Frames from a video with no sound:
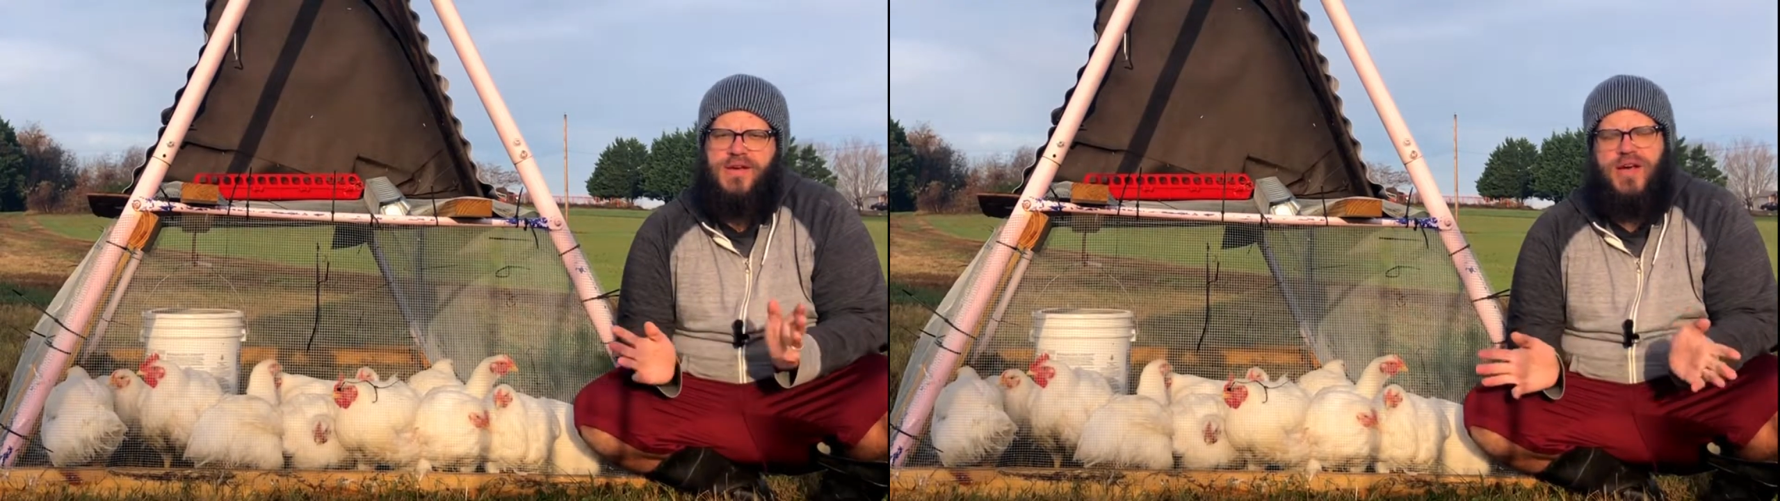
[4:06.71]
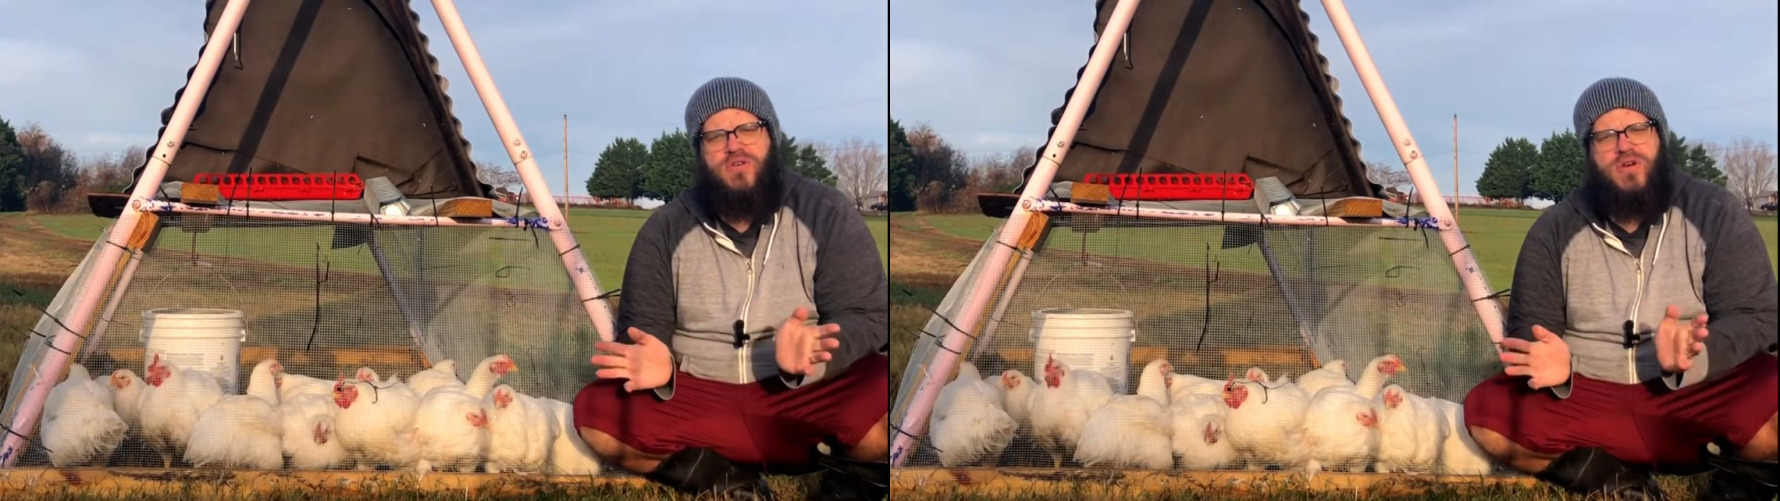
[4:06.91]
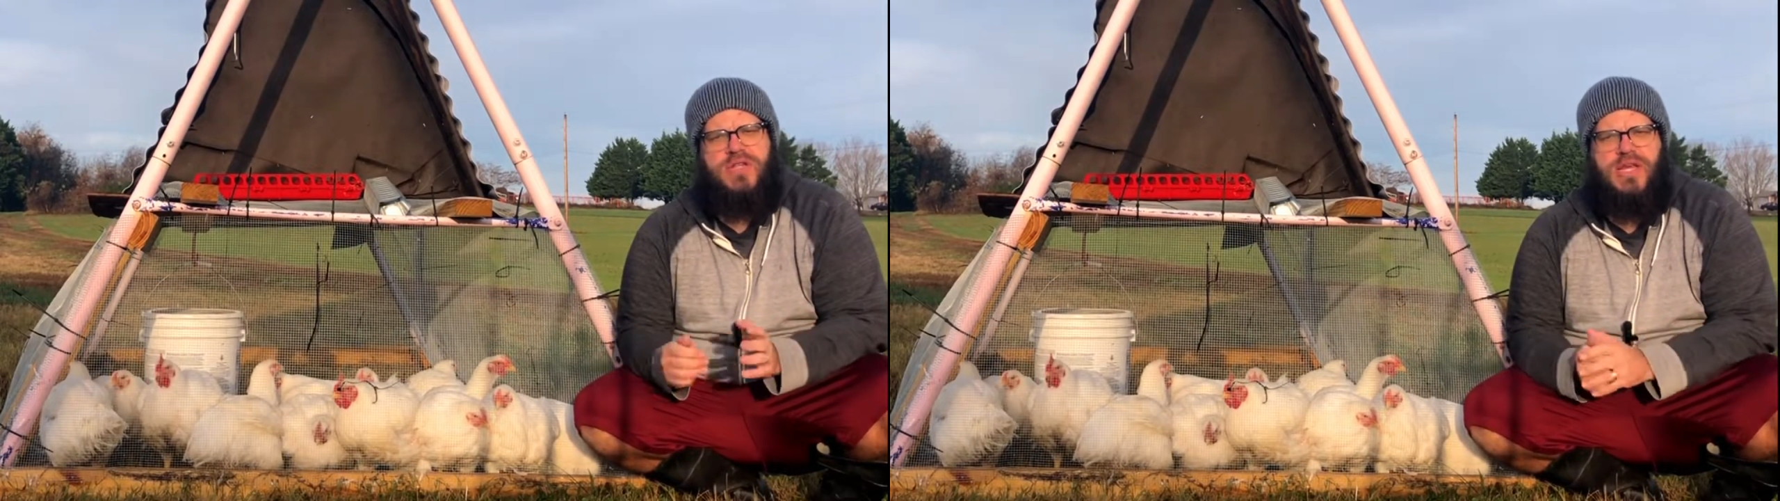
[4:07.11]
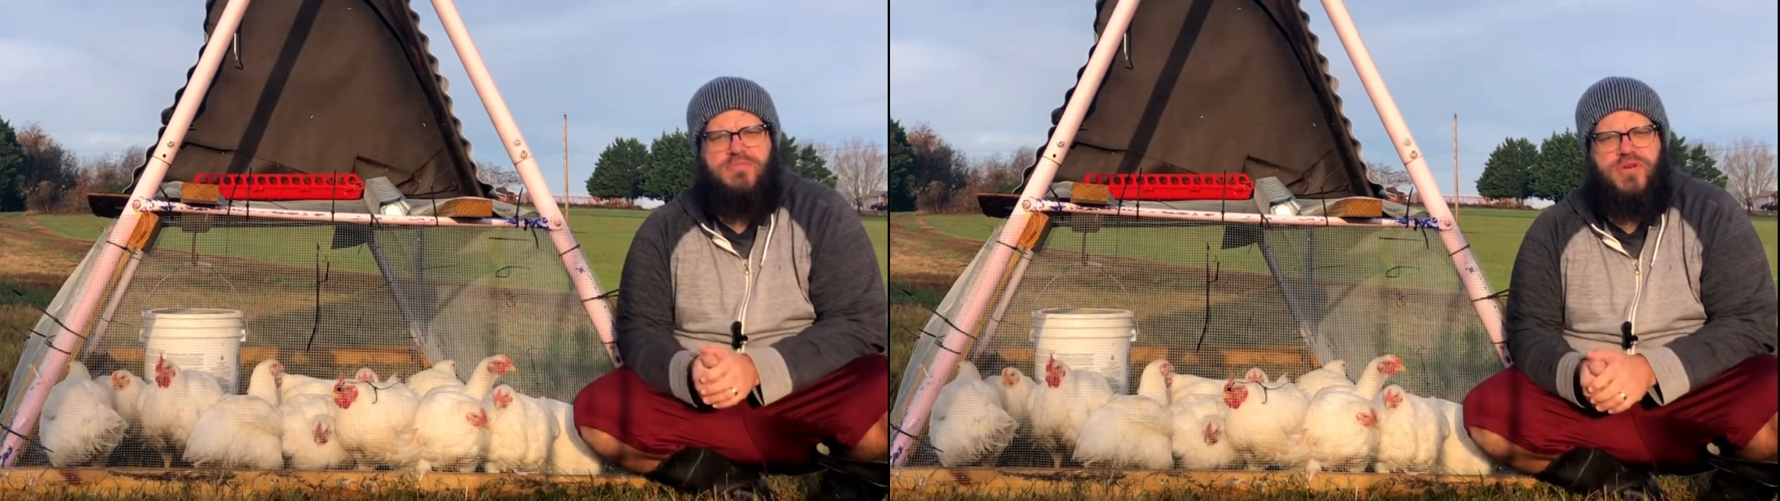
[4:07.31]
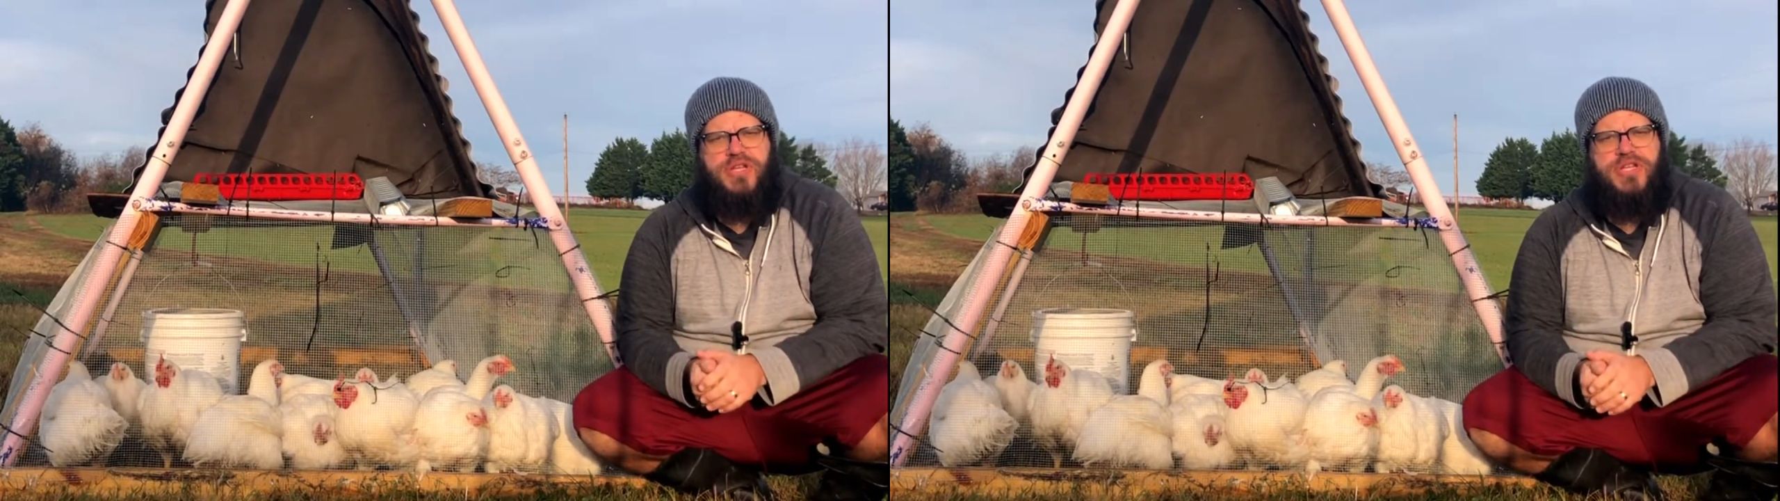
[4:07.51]
I'll cross that
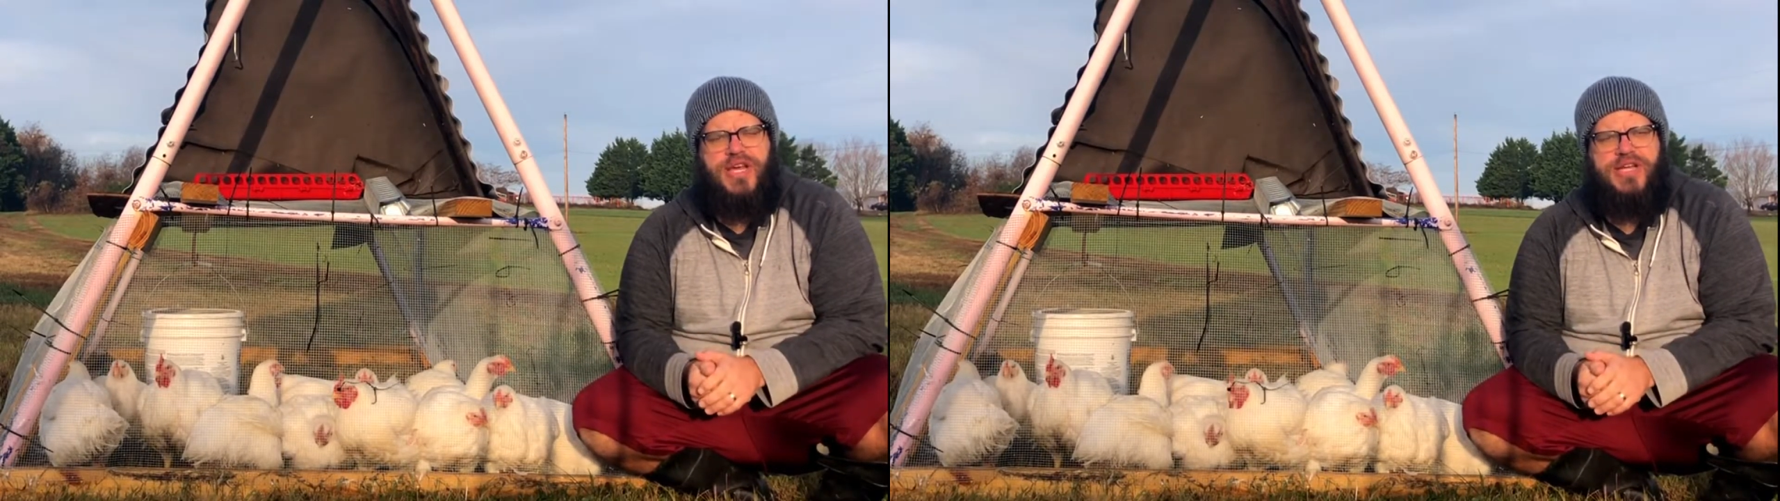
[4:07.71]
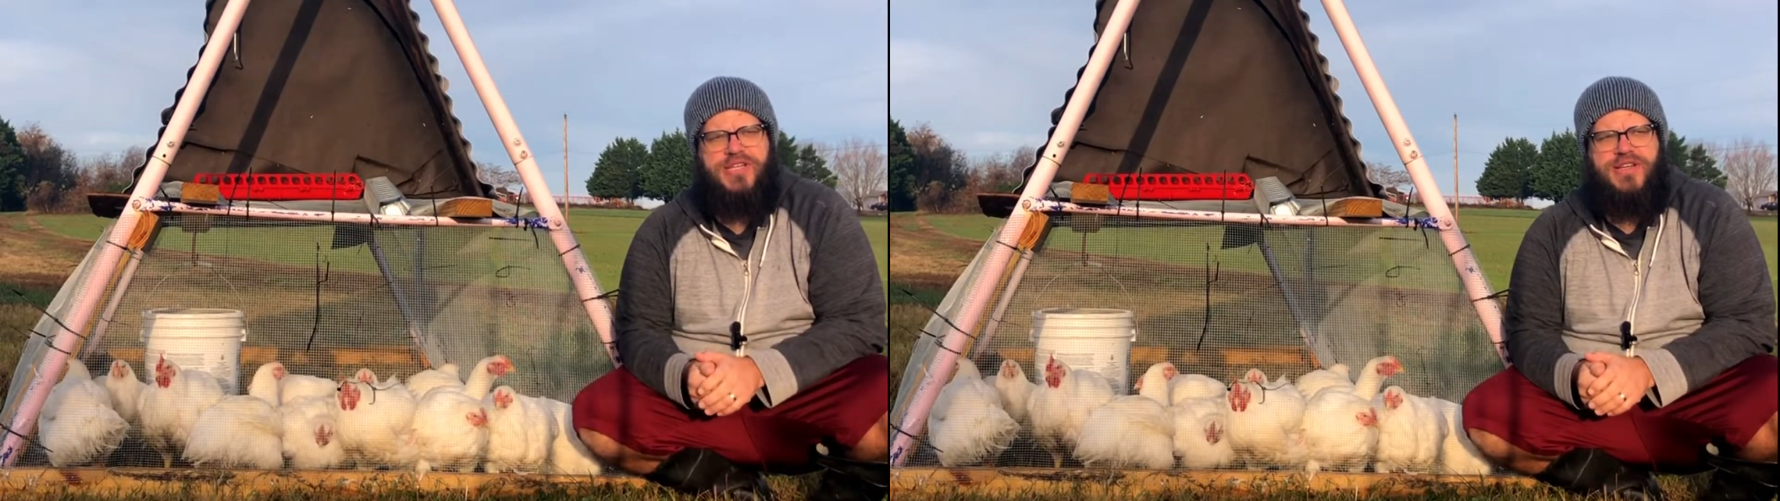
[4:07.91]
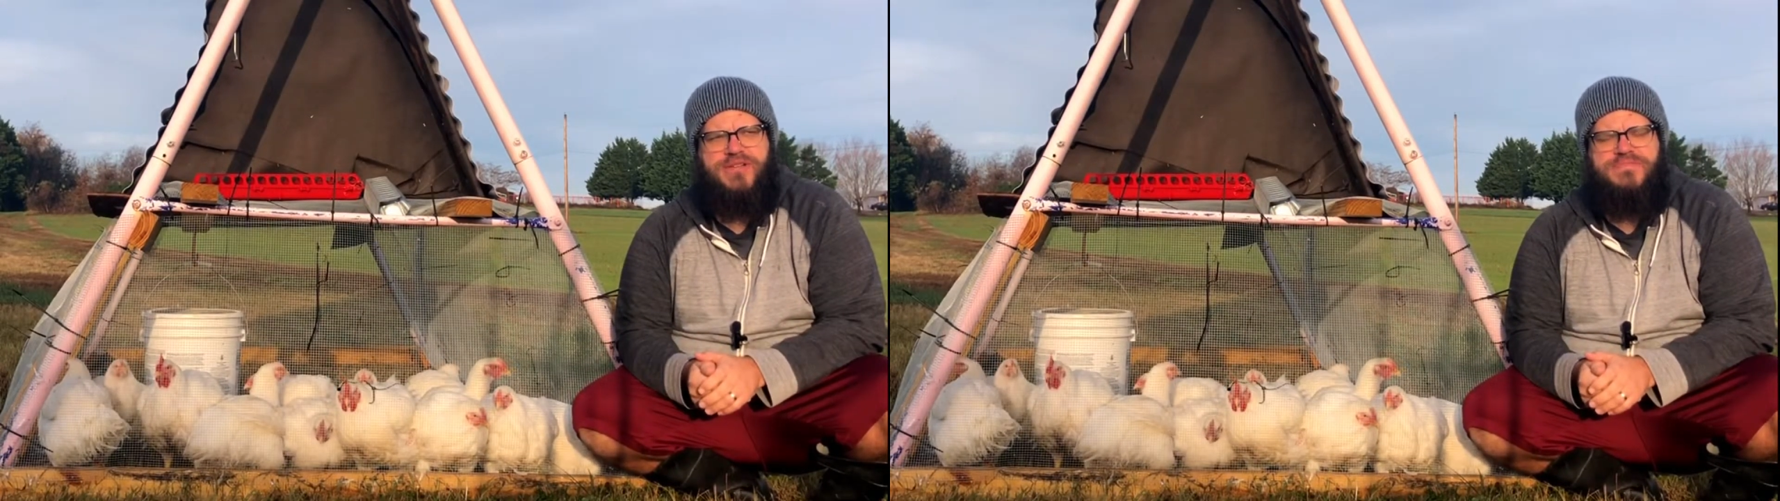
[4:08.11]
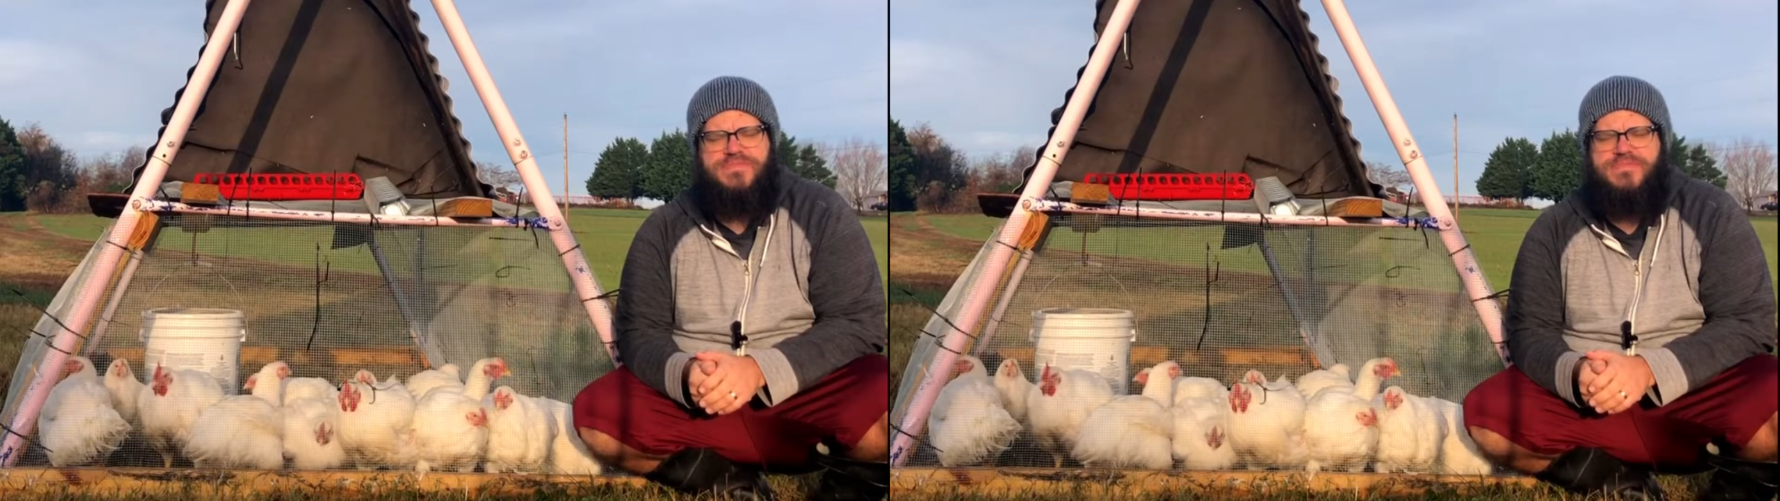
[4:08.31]
bridge next year.